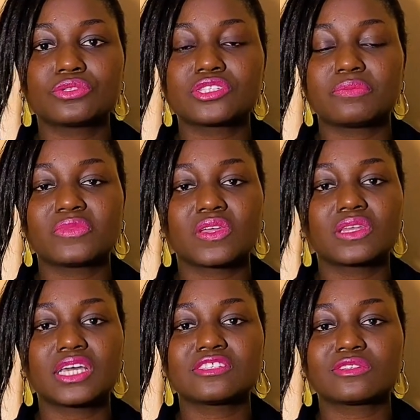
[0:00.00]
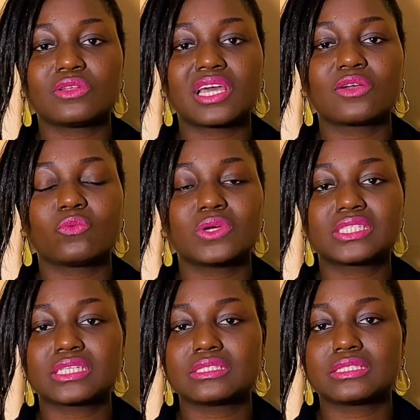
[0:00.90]
something that is not like
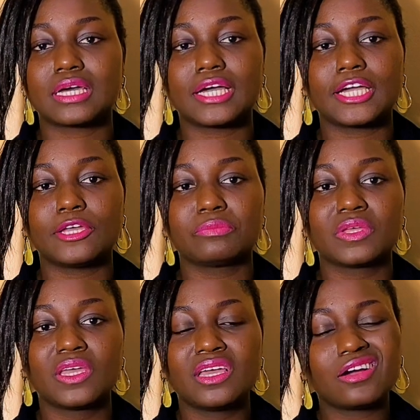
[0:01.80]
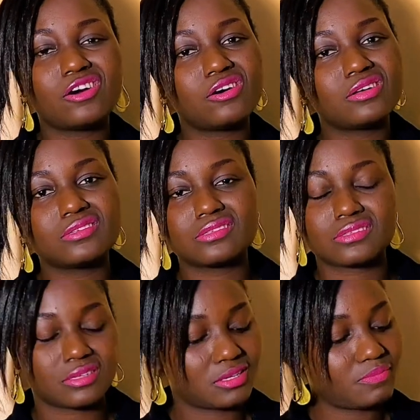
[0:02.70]
wasting time, because